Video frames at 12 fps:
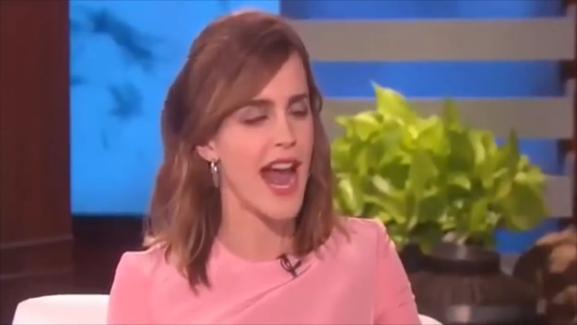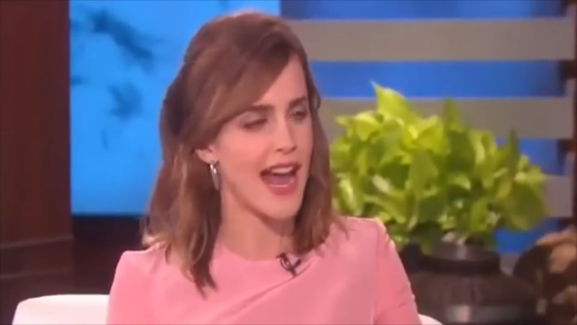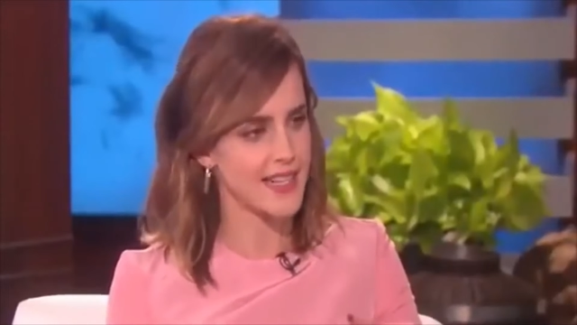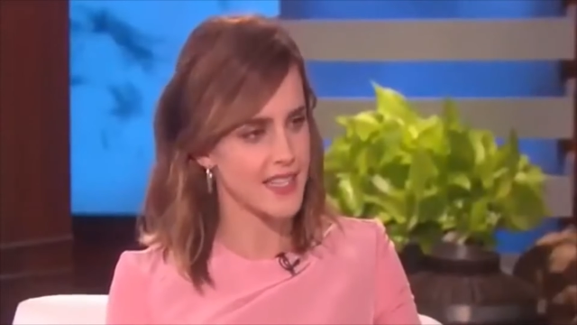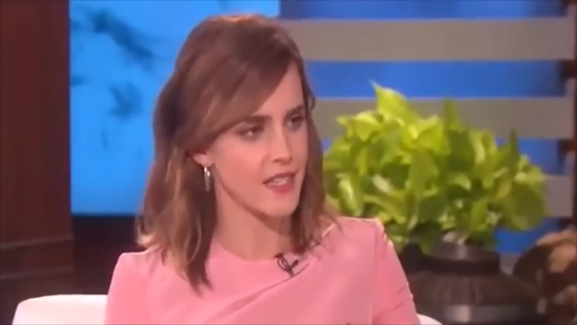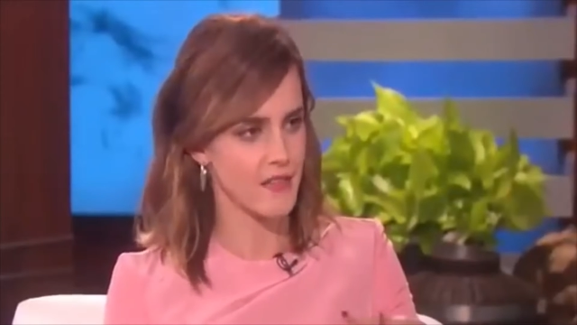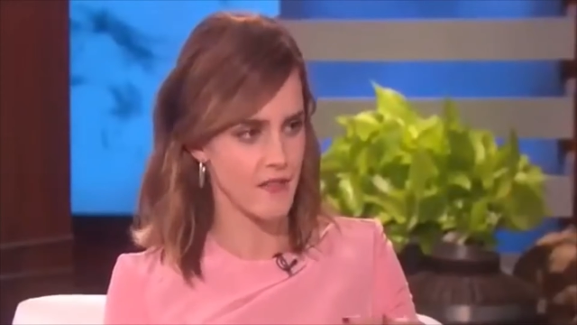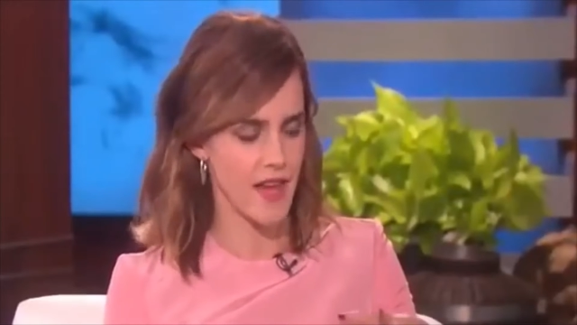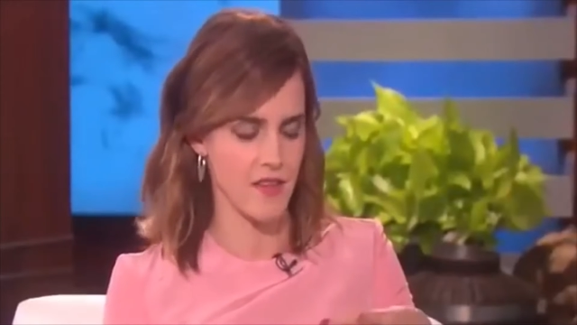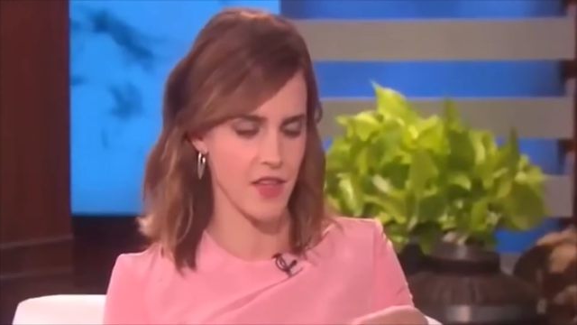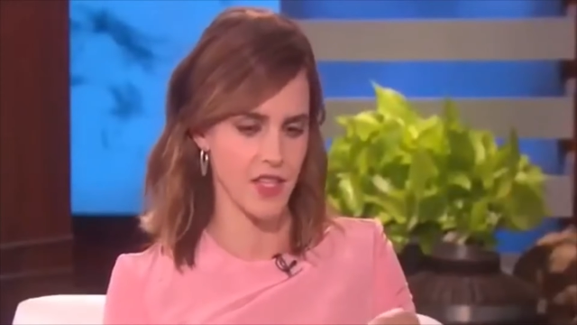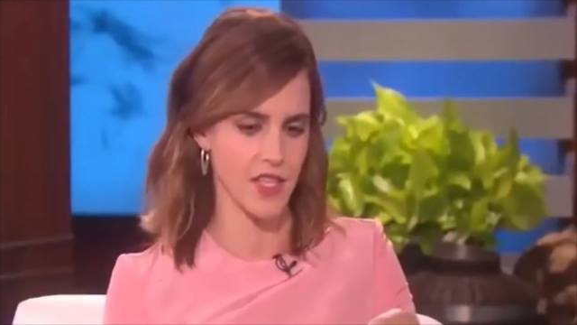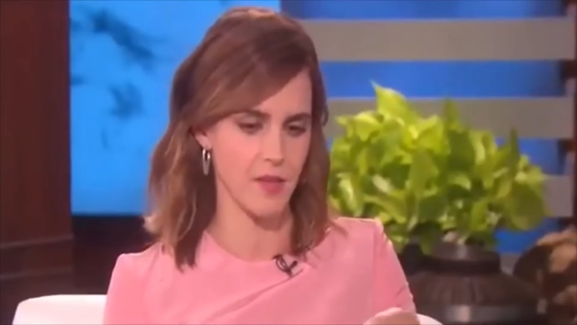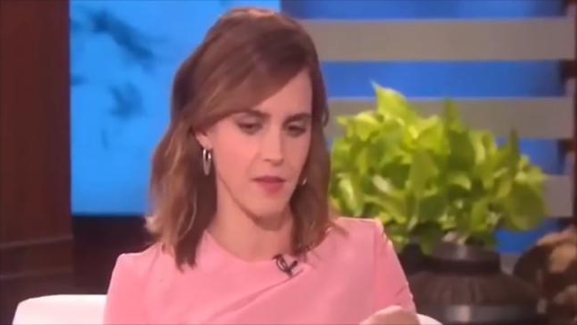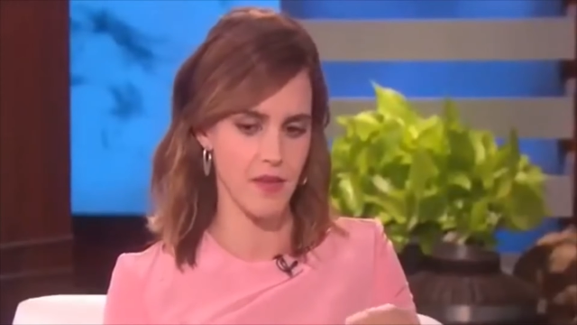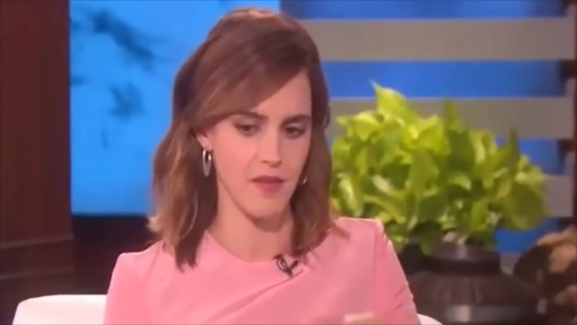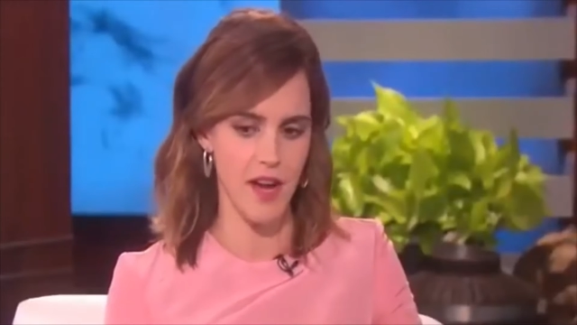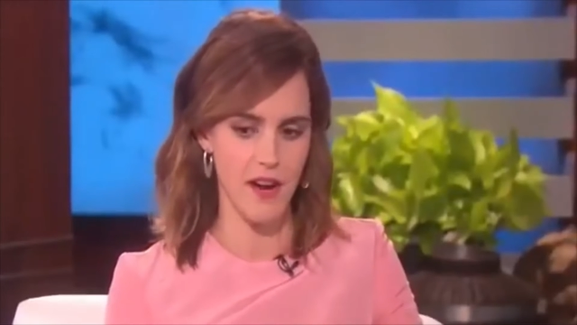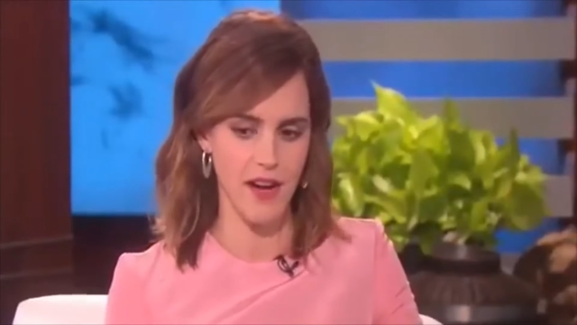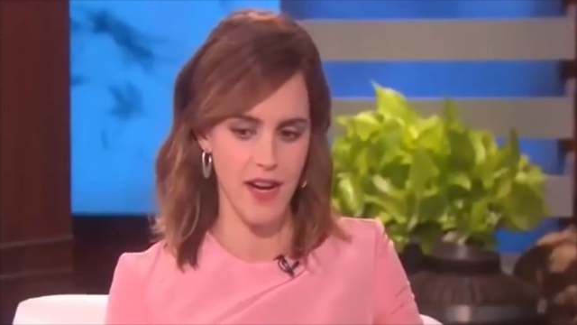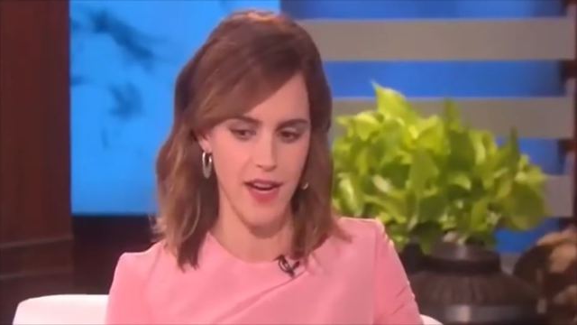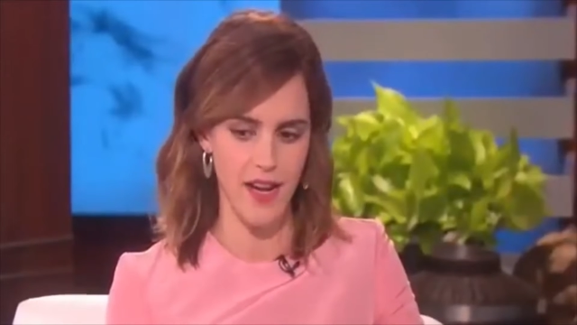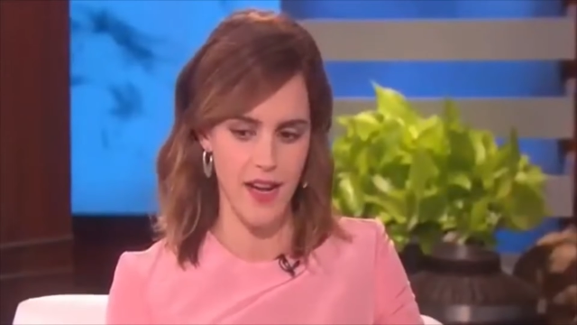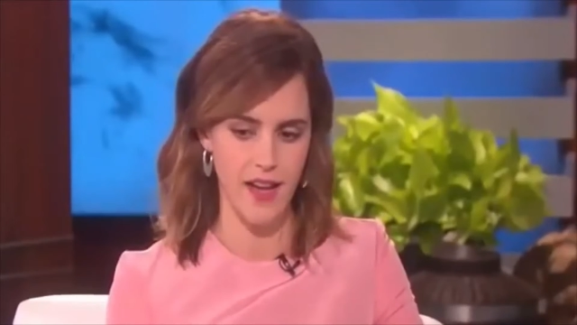active and that she be very